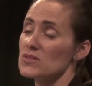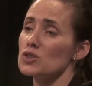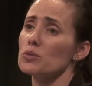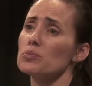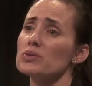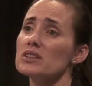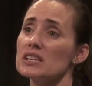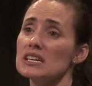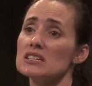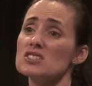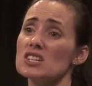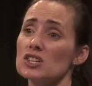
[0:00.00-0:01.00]
So
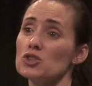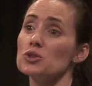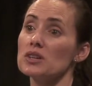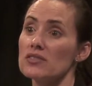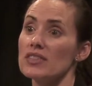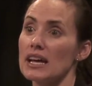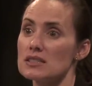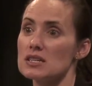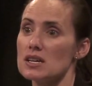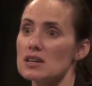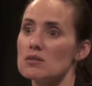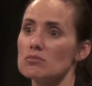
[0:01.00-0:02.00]
please, can you give that to
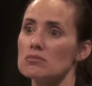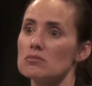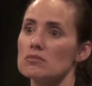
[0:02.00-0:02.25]
him?